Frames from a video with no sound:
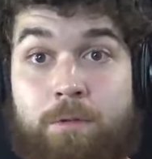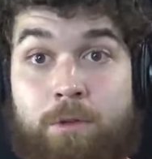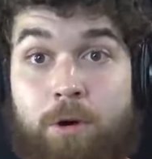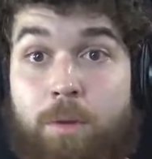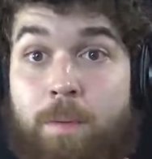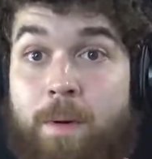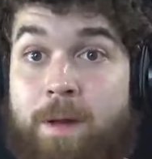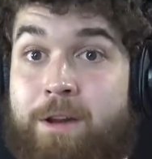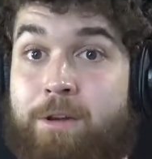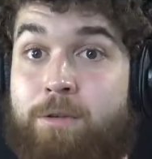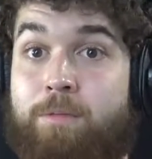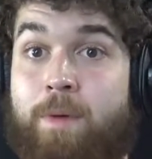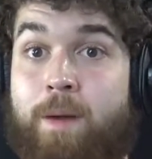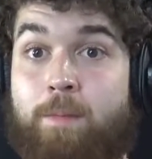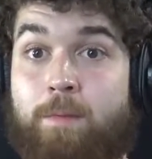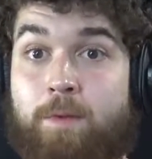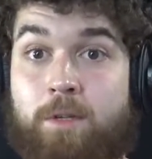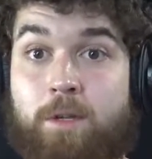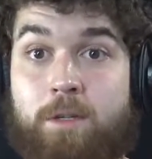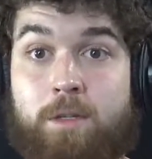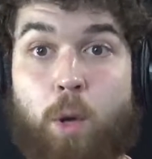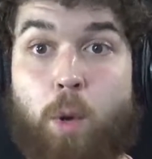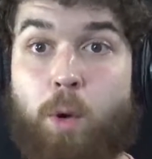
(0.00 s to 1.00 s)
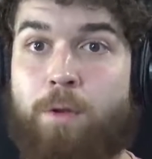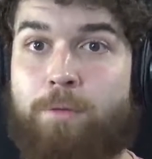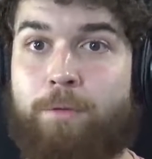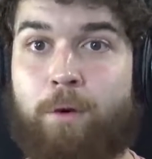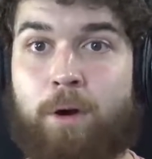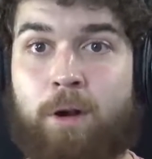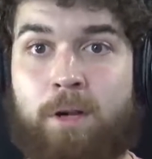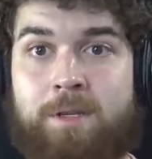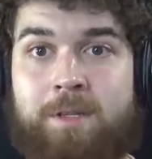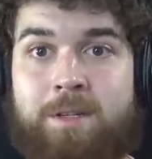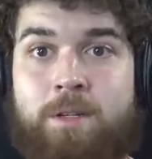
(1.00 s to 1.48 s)
Nobody remembers because Tony
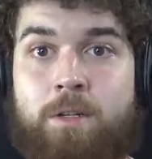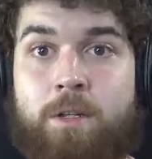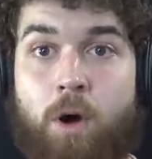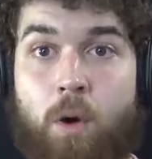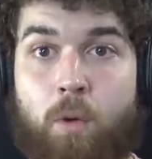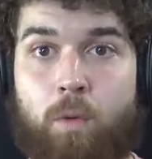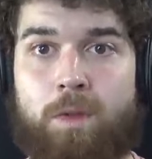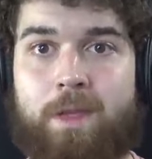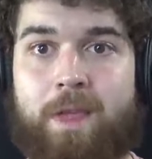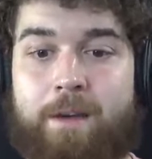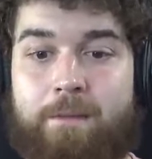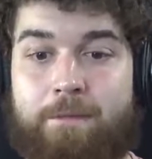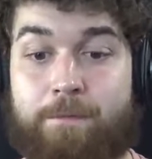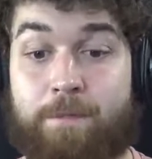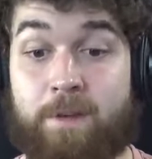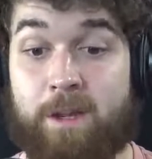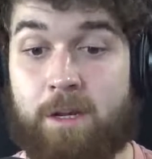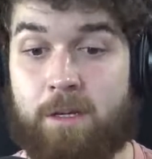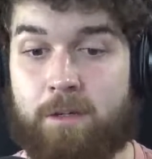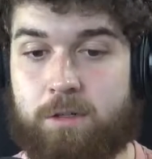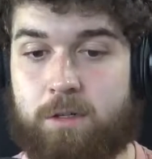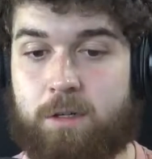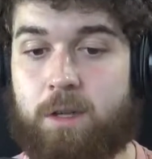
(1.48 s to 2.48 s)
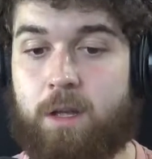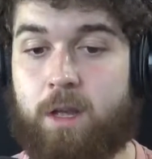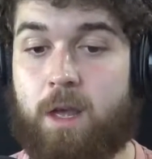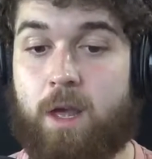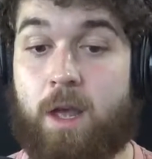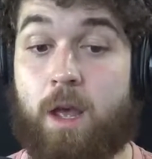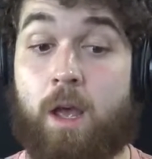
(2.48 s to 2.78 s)
Ferguson don't get finished.